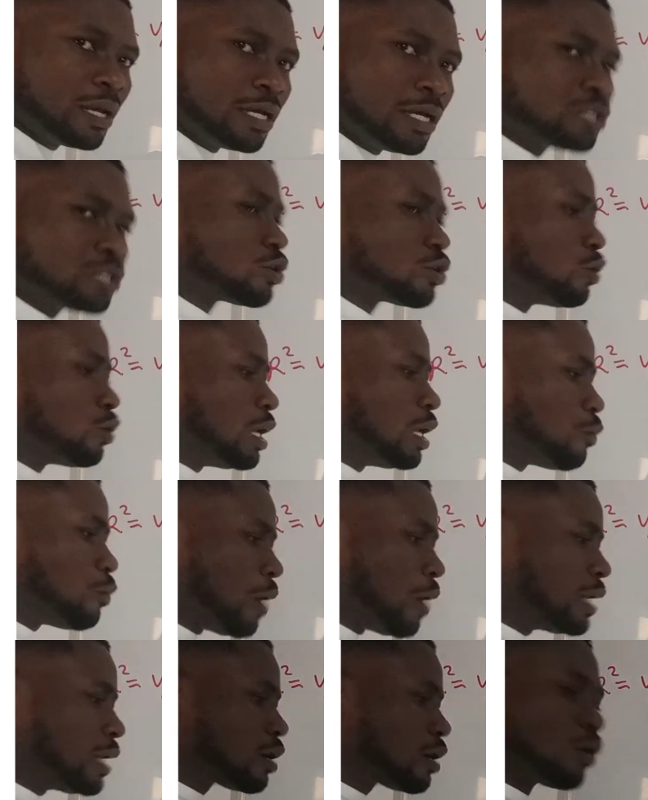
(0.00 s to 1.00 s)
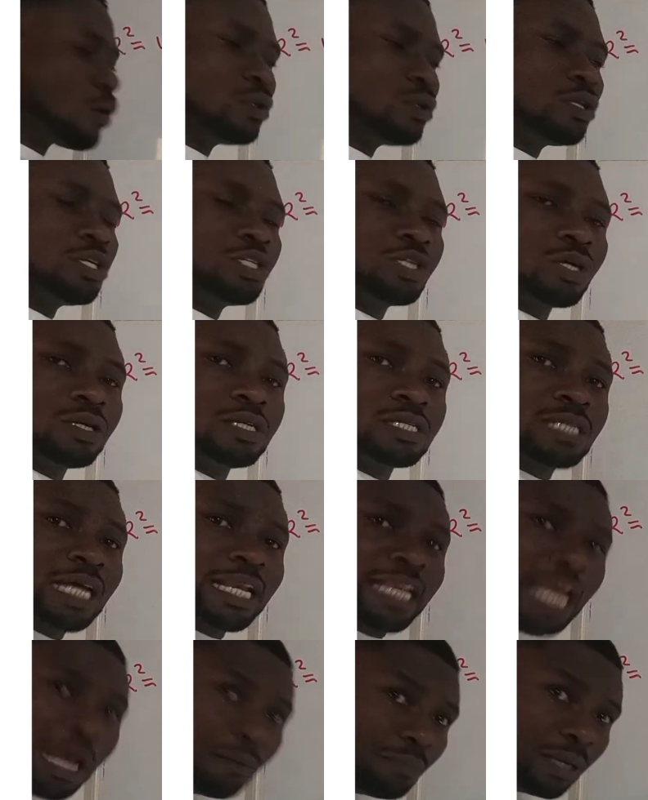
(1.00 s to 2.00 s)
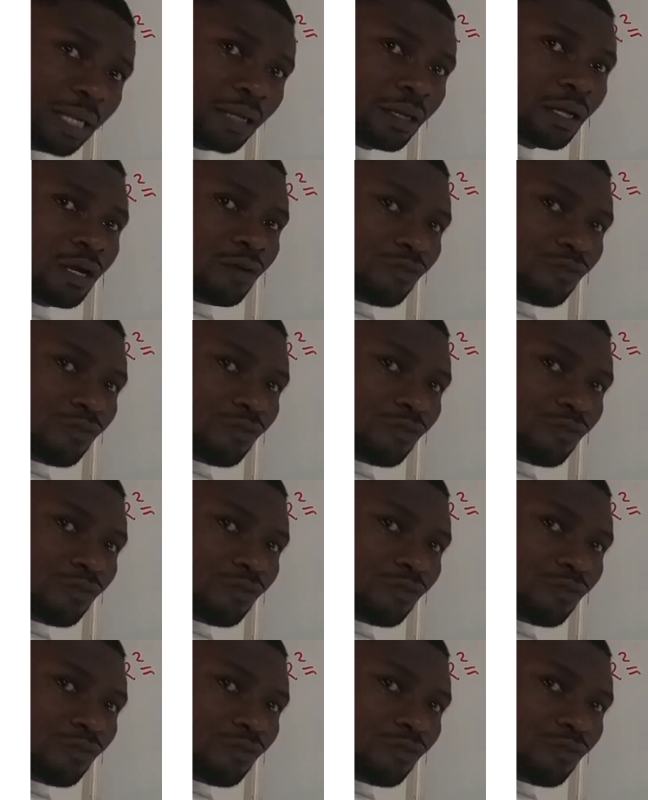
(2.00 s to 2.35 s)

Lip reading: It's only when the condition is enabling.